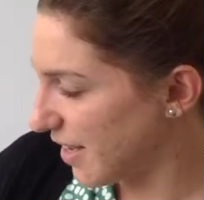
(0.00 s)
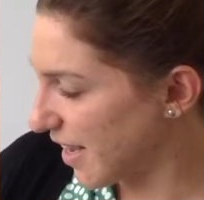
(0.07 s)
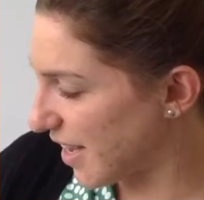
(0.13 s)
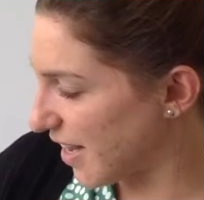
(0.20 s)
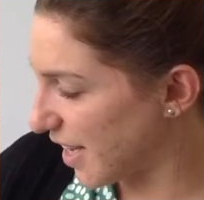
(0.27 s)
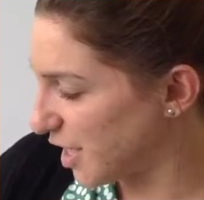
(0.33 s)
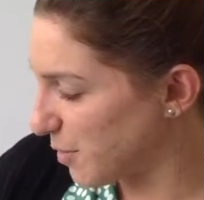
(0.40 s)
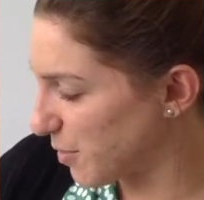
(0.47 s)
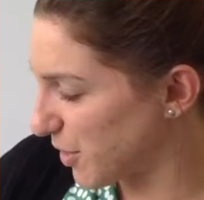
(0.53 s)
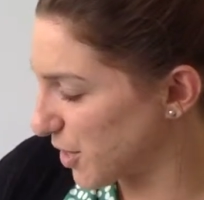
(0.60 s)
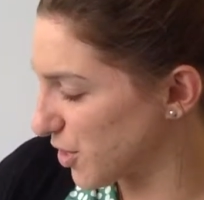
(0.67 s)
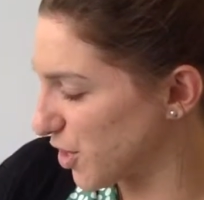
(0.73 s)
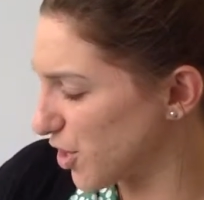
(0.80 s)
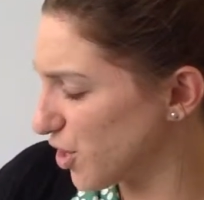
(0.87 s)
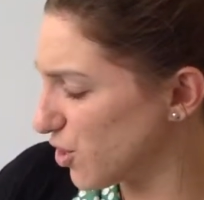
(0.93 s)
An iceberg
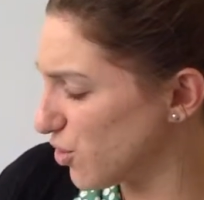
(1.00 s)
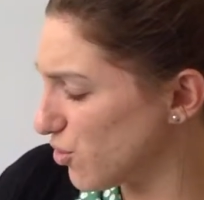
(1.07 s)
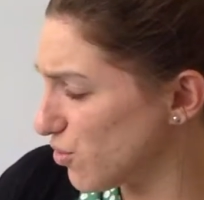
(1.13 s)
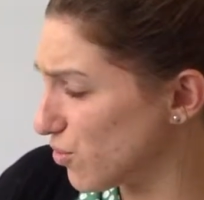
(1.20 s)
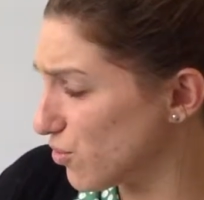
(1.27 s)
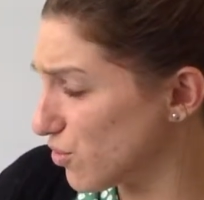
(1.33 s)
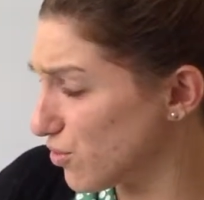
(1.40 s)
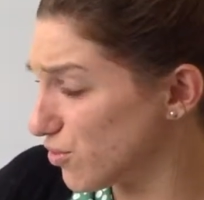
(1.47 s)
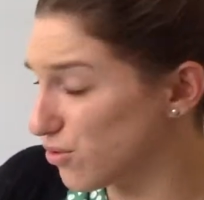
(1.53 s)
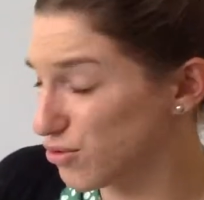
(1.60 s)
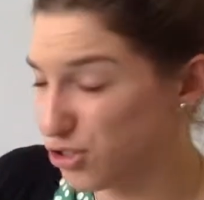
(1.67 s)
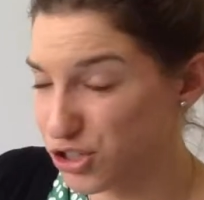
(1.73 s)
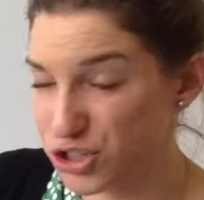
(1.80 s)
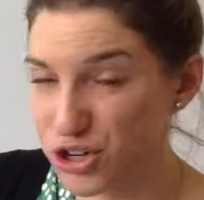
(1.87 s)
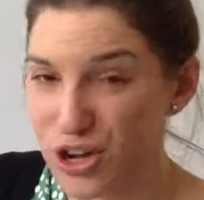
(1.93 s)
is a
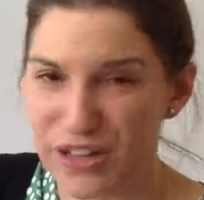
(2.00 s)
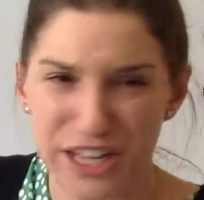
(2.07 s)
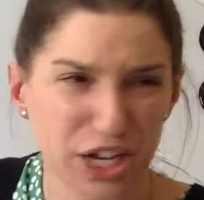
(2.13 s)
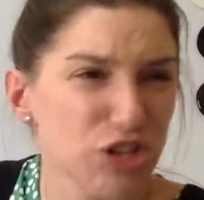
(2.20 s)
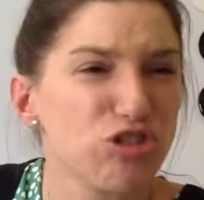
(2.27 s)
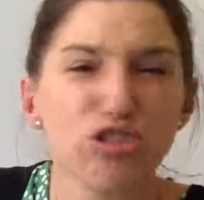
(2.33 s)
huge chunk